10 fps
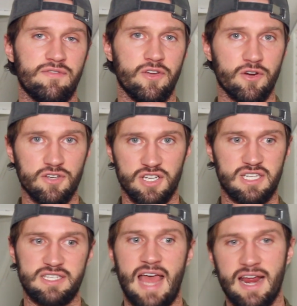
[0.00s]
if you're
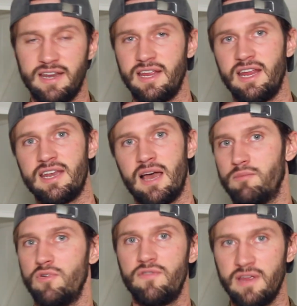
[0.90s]
just stagnant and not
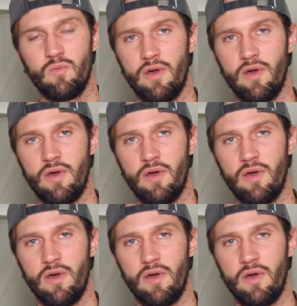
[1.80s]
moving,